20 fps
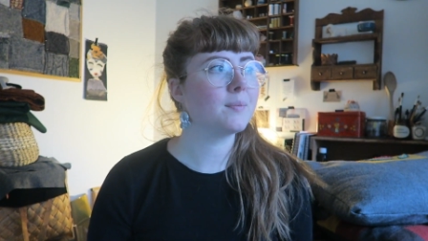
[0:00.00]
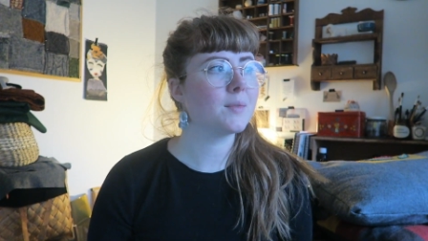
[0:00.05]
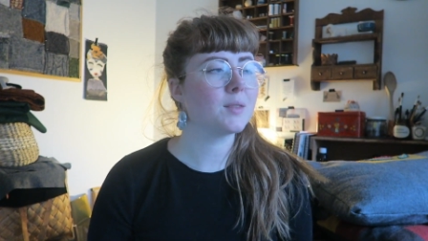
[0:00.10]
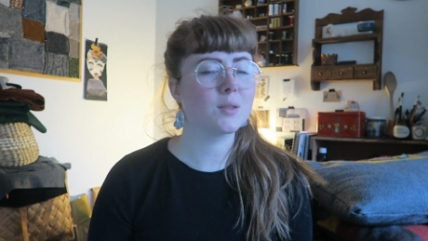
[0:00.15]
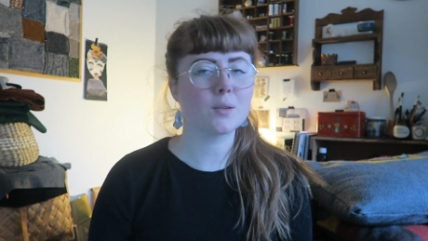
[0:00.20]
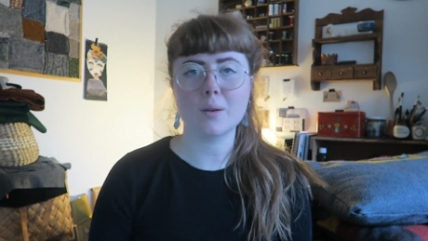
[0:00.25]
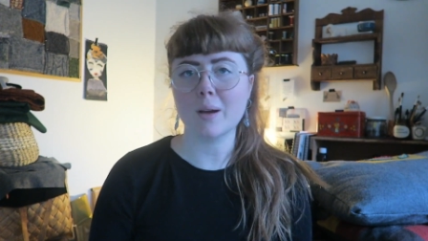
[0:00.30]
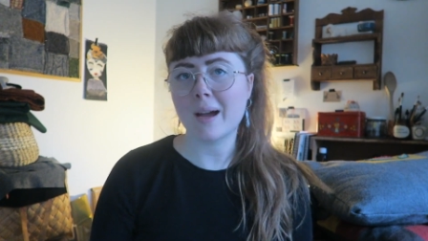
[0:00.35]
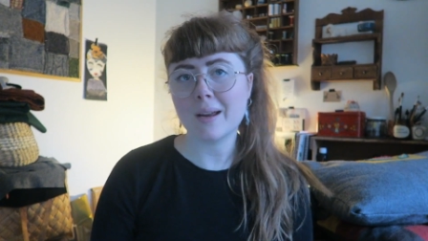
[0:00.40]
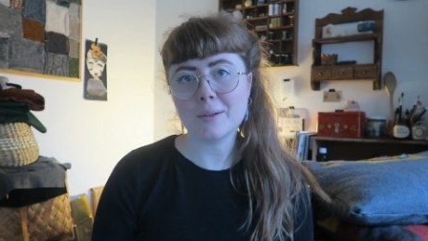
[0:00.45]

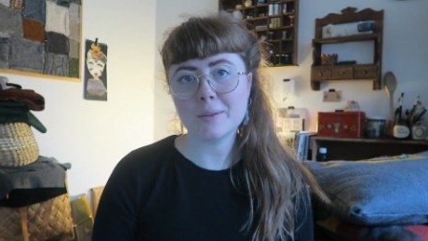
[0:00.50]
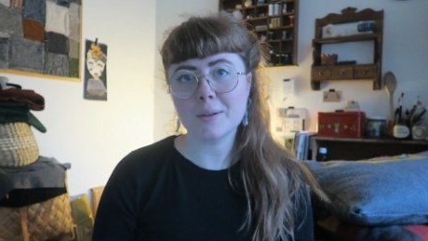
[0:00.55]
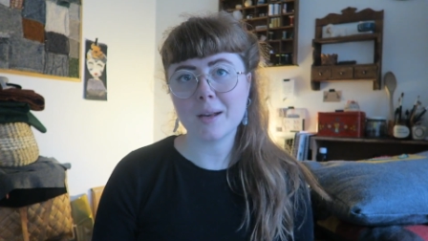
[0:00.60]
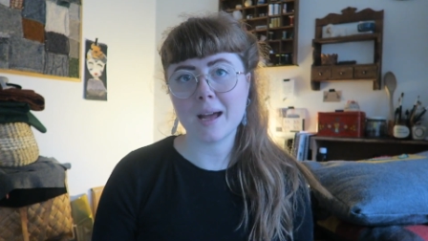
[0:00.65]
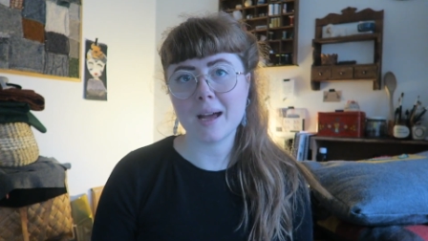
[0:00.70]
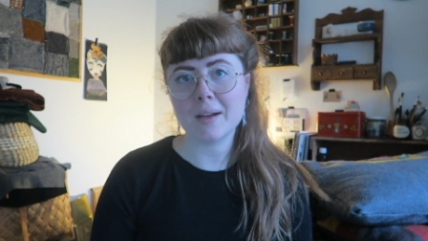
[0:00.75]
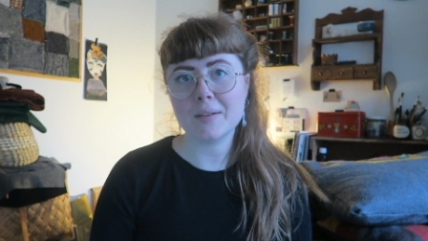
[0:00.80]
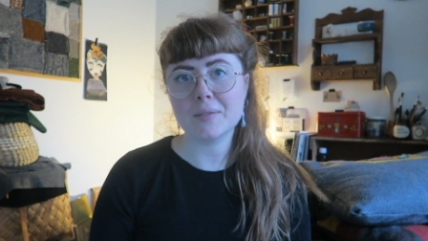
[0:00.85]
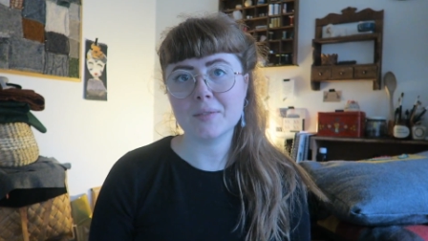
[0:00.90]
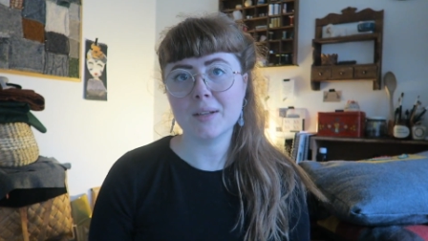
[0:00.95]
so I don't
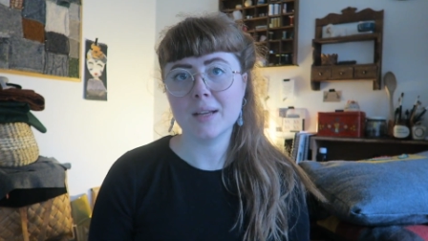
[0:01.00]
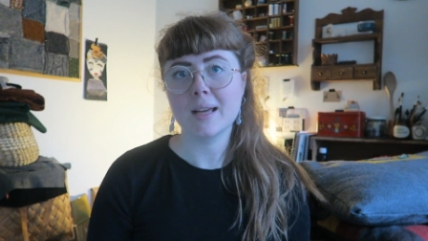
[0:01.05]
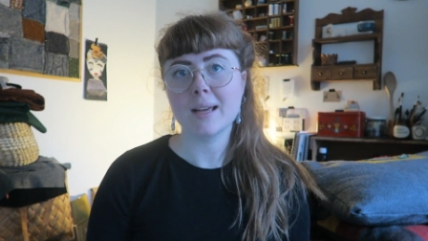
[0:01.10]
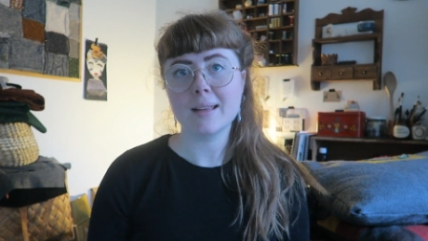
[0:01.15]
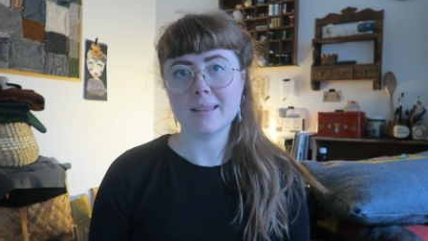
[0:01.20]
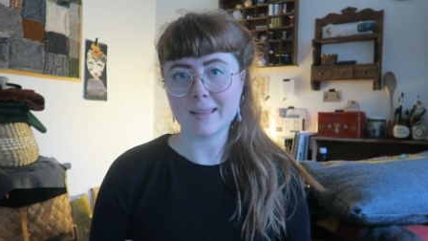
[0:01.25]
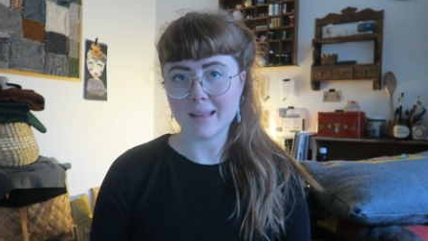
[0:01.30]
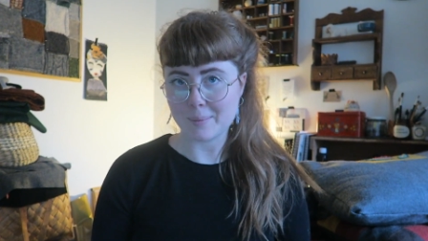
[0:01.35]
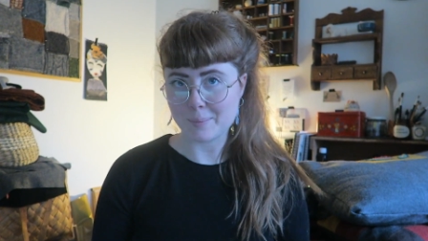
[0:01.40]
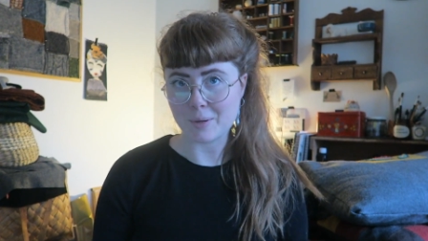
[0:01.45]
have
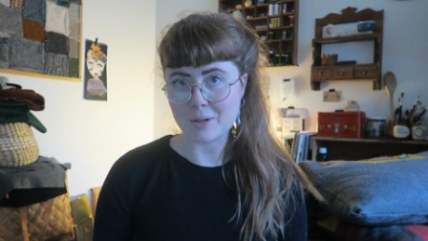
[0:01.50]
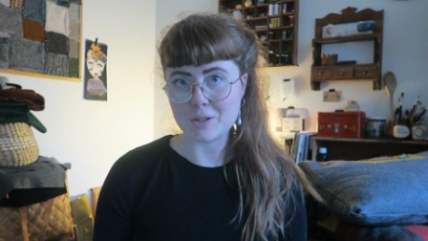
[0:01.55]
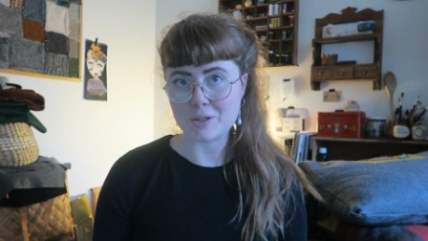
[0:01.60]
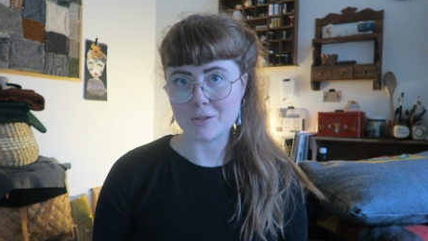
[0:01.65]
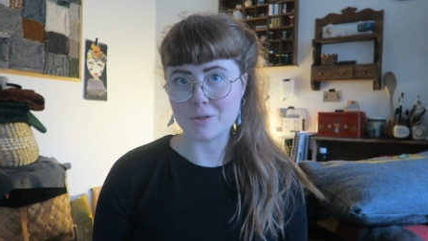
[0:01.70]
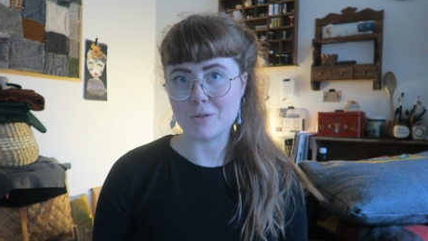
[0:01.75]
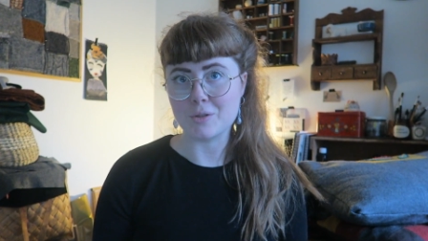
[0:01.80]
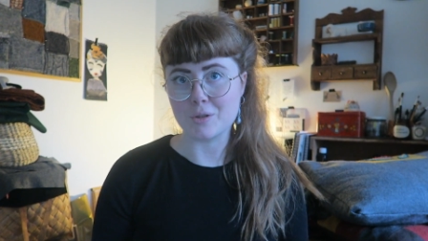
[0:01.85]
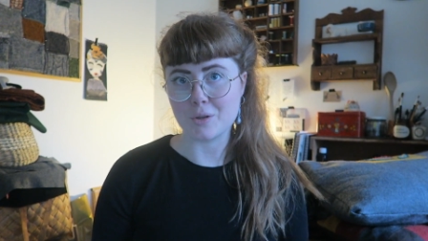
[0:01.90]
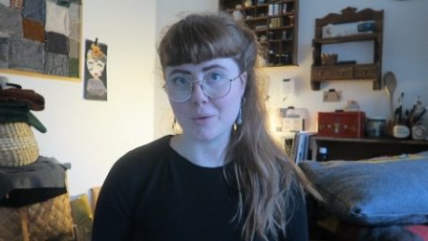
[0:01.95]
that
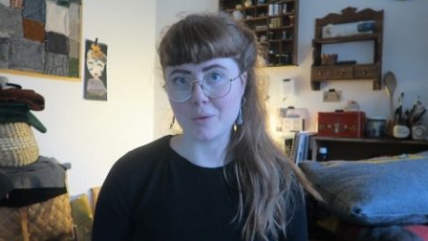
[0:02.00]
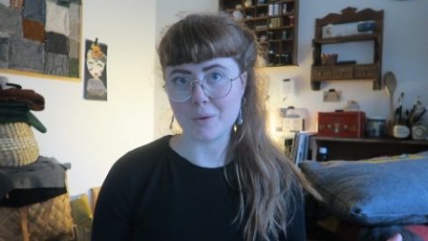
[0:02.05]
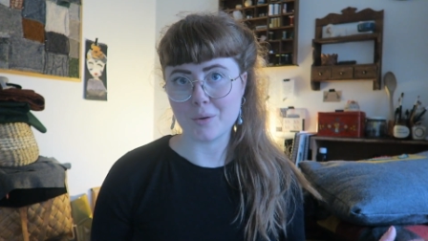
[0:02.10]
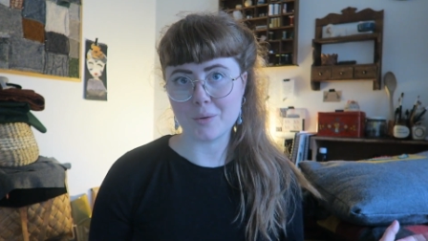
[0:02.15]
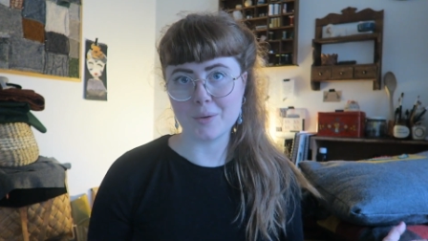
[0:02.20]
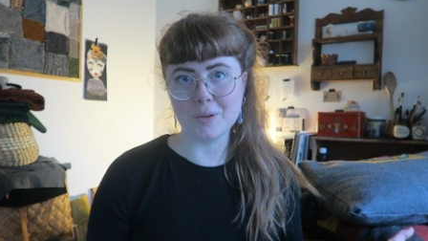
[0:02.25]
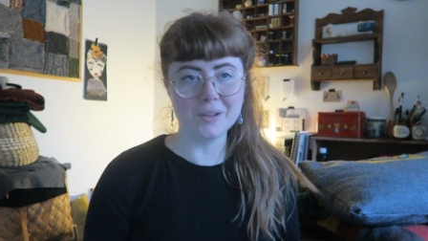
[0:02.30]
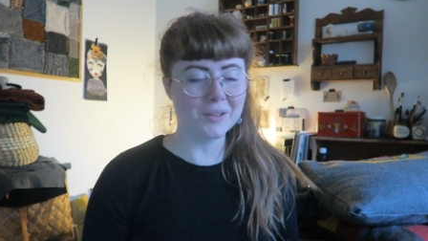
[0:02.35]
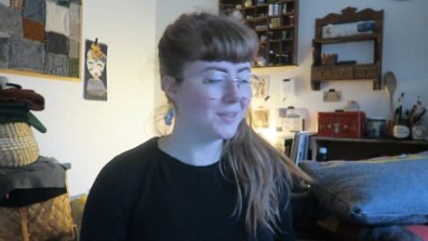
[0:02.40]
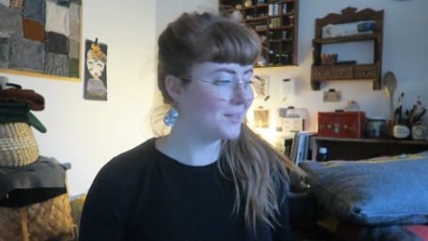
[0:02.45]
much to show you.